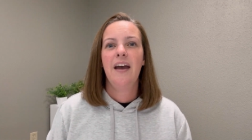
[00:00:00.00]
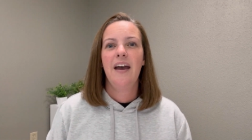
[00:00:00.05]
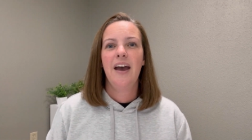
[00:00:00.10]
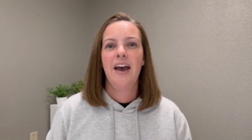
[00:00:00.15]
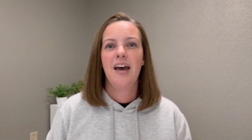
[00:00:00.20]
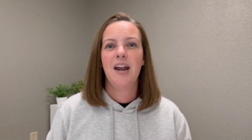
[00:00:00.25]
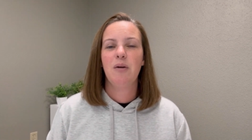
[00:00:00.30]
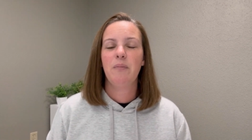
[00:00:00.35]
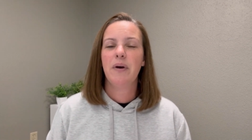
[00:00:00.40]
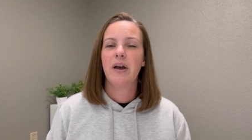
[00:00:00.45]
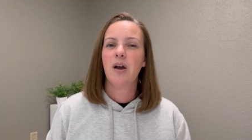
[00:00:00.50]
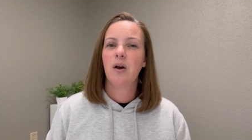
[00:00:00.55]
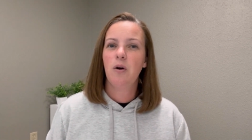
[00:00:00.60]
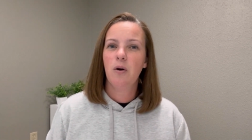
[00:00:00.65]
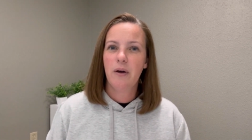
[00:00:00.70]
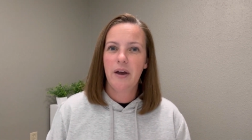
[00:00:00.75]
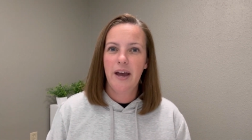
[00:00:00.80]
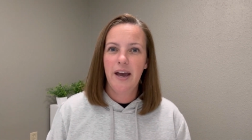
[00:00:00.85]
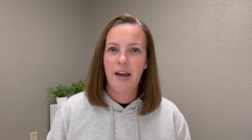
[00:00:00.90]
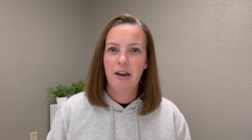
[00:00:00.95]
And I'm like,
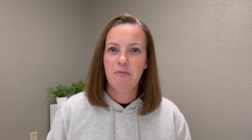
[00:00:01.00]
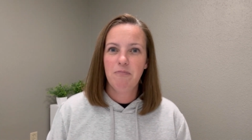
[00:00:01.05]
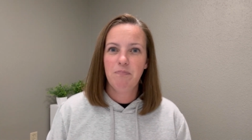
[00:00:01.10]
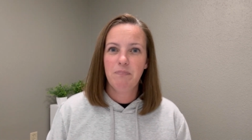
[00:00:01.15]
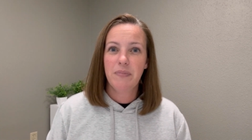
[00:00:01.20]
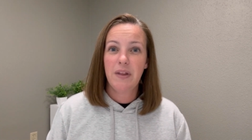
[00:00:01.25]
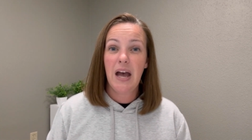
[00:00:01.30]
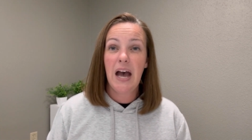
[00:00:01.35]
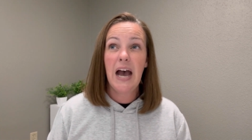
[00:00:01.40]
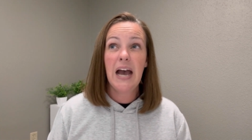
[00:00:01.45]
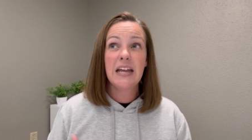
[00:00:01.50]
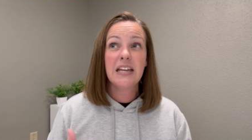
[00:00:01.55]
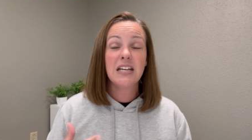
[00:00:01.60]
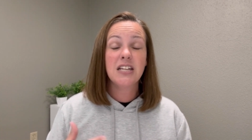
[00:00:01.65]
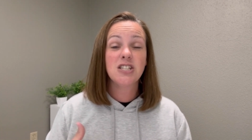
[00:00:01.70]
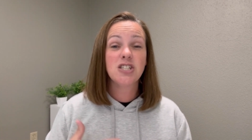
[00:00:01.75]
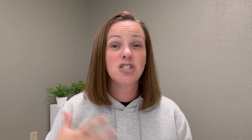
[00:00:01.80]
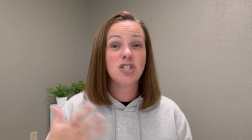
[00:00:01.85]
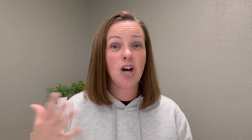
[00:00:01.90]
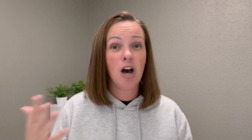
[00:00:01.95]
okay, I
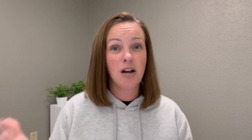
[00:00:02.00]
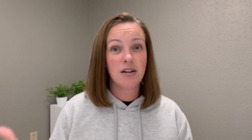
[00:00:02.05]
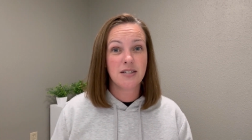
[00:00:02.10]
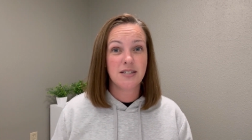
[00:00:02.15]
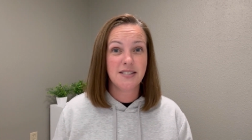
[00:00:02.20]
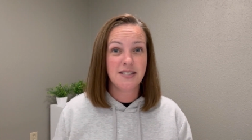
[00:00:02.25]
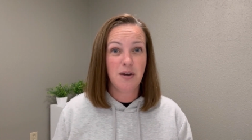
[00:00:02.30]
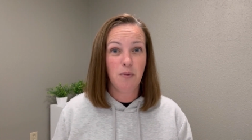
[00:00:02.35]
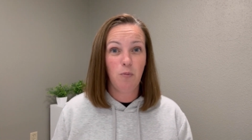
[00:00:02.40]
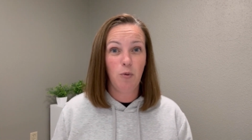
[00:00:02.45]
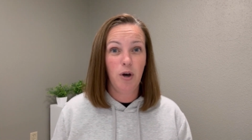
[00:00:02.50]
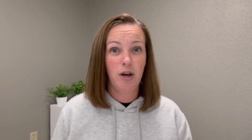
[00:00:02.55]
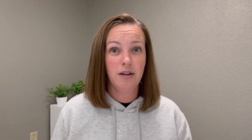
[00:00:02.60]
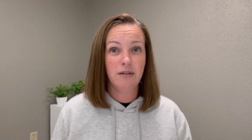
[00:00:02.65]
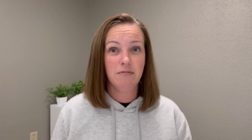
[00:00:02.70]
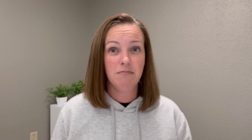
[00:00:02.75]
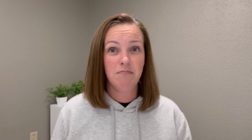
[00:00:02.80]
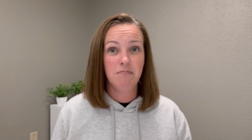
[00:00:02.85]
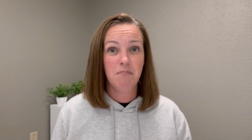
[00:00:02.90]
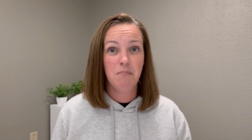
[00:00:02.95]
need to talk to
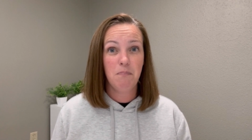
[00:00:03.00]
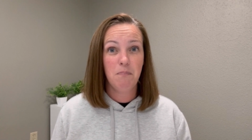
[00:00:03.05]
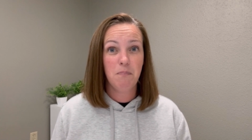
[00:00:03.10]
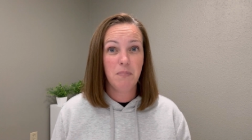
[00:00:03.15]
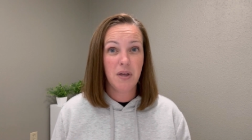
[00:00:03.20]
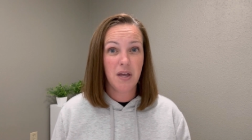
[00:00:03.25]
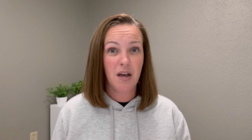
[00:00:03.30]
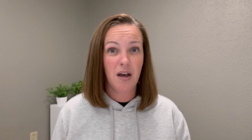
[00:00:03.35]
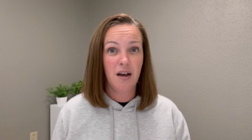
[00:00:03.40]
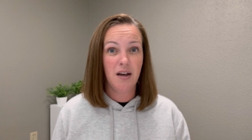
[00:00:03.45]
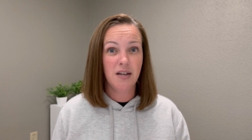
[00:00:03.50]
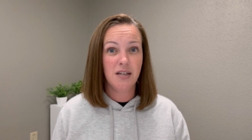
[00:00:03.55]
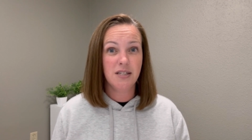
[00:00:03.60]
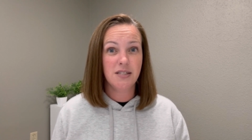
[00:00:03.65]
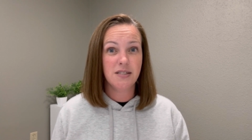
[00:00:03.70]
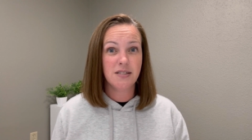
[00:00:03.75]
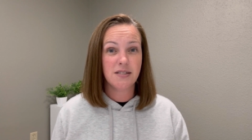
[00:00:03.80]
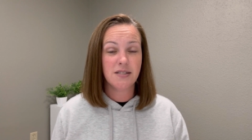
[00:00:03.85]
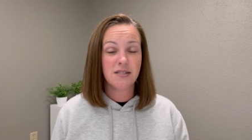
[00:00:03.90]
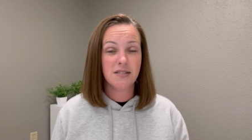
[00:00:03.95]
someone
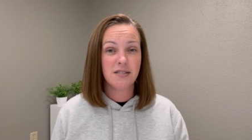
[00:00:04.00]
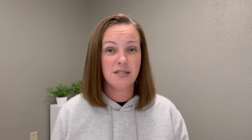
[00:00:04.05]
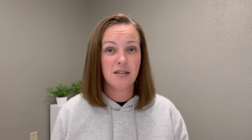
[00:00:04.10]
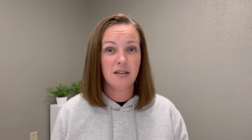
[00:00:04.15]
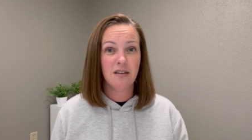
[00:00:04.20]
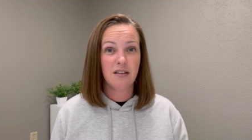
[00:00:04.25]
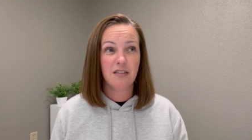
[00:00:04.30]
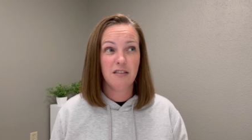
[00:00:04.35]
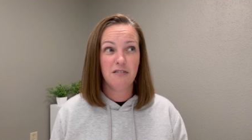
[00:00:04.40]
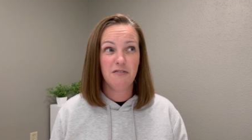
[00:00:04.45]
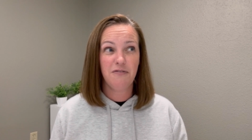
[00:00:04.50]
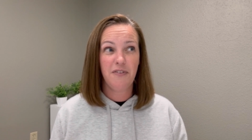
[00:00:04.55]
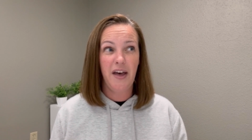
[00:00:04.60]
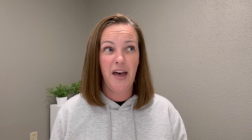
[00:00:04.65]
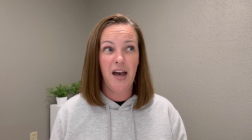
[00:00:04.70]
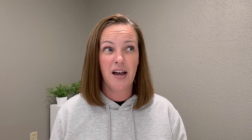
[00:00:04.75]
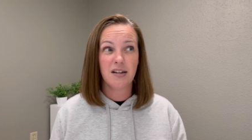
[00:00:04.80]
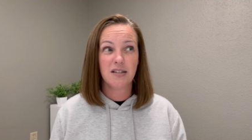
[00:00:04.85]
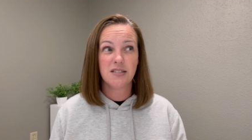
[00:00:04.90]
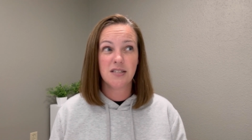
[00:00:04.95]
because the
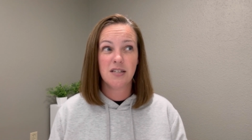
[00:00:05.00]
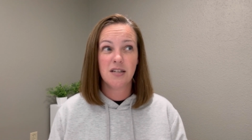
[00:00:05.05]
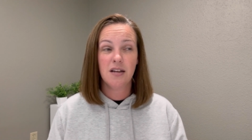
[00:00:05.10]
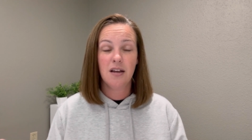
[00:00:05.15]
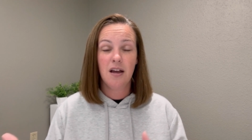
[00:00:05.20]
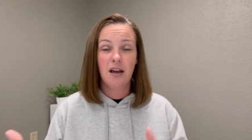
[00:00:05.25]
fact